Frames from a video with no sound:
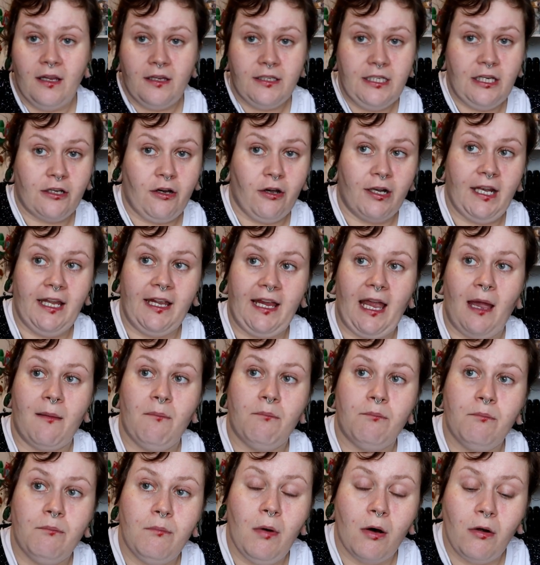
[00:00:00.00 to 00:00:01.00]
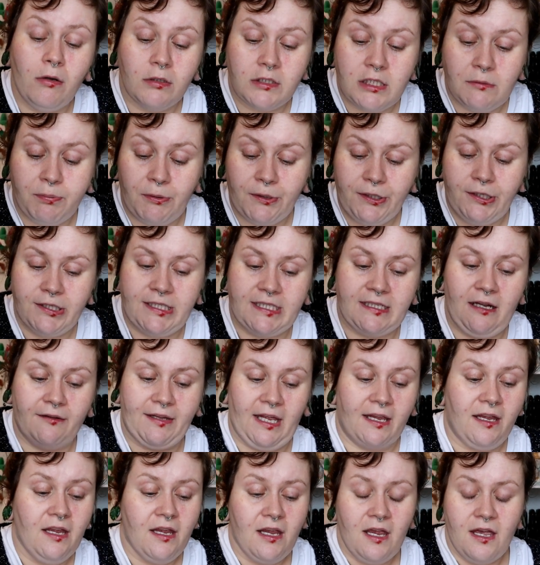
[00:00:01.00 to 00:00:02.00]
You're going to get multiple uses out
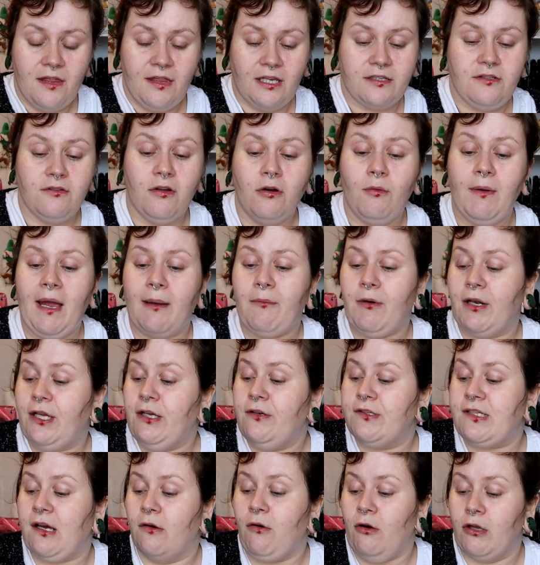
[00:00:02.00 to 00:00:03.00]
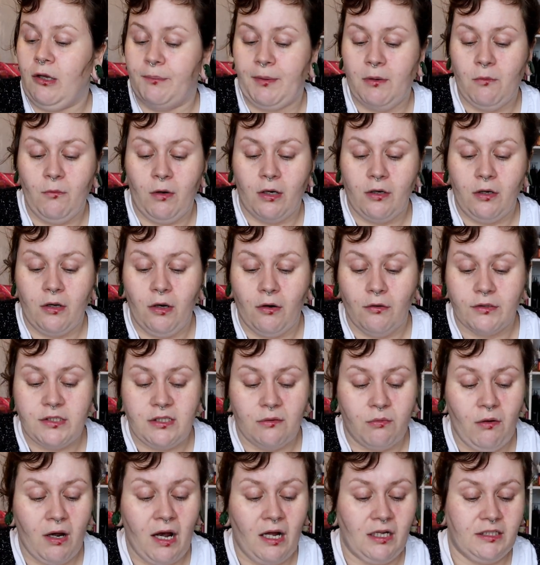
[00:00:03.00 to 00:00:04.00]
of it. There's no way I'm going to use that all up in one go.
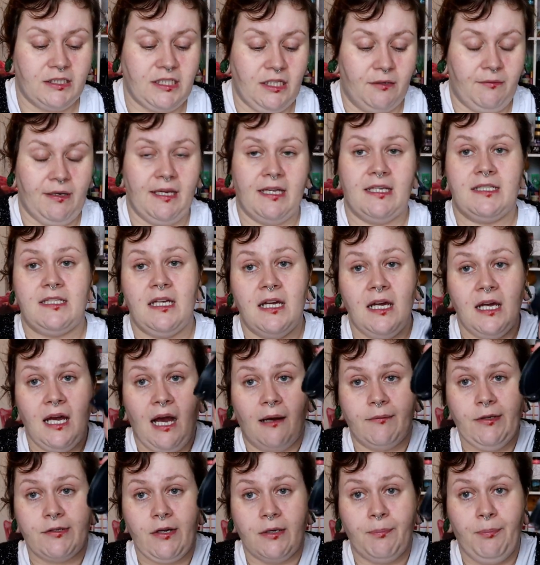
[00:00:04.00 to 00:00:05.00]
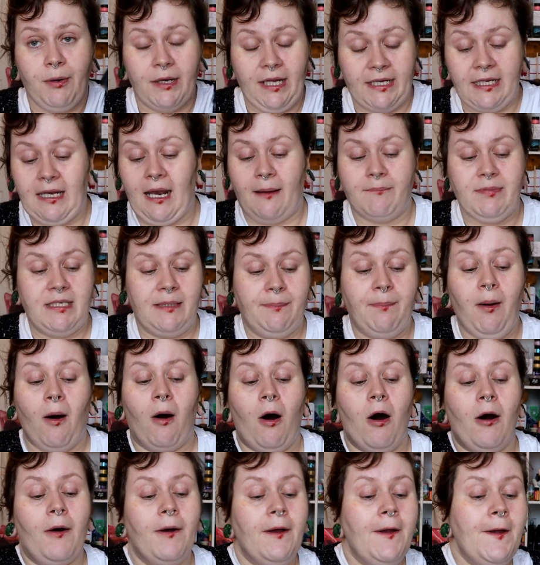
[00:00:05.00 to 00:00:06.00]
So what I'll do is I'm just going to put it in an empty
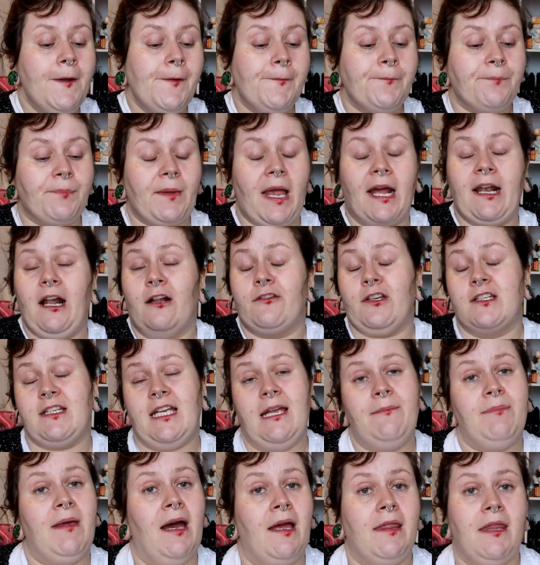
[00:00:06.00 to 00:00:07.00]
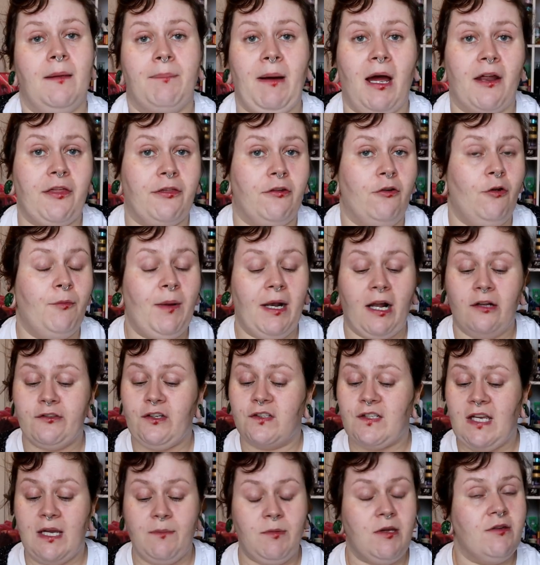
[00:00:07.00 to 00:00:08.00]
pot and I'll just keep that in the bathroom and I'll
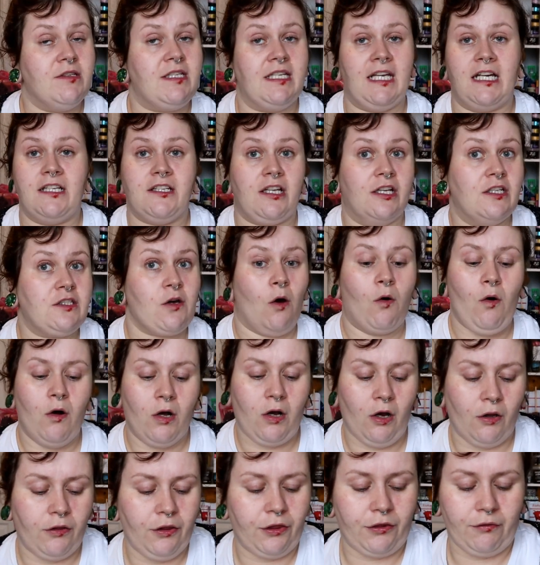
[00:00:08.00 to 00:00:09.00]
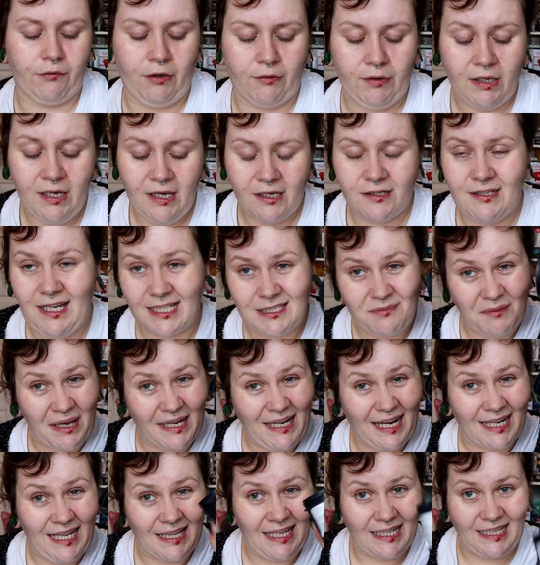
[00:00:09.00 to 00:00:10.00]
just keep using it till it's all gone through. So that's why I
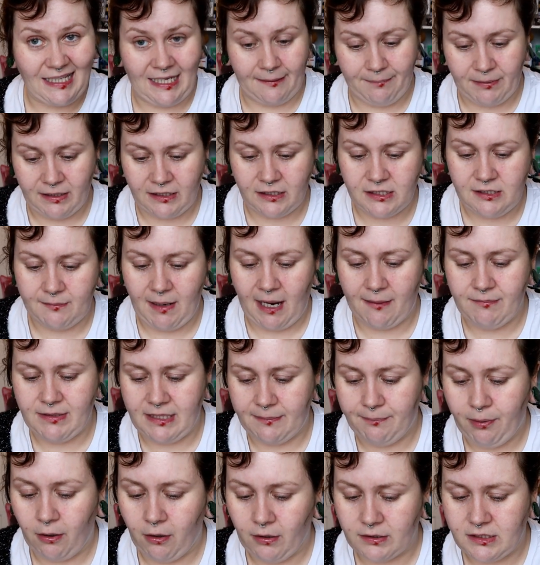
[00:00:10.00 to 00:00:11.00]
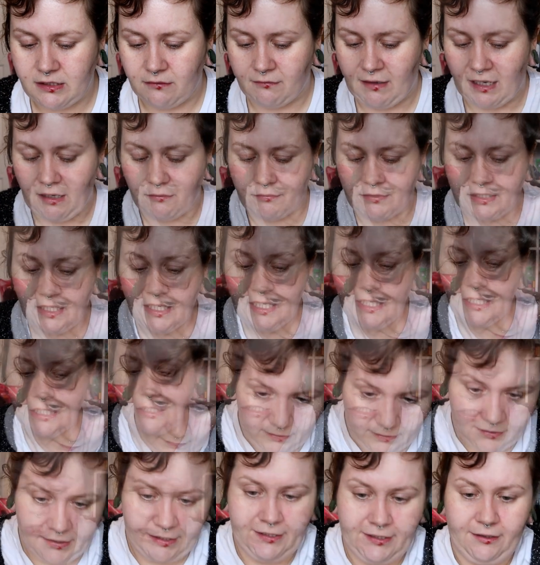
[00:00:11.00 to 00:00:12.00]
kind of like keeping some empty pots around.
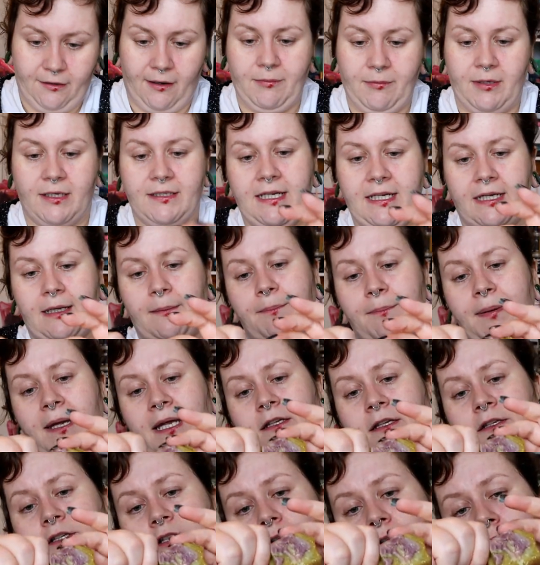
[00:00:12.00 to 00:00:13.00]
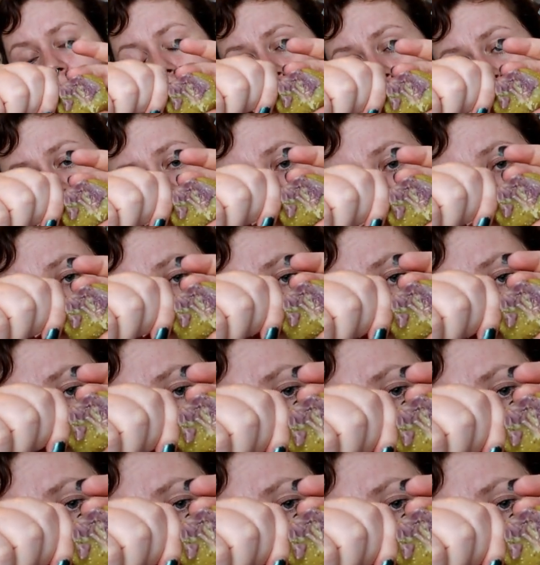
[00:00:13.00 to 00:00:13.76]
So I'm going to take a pinch off.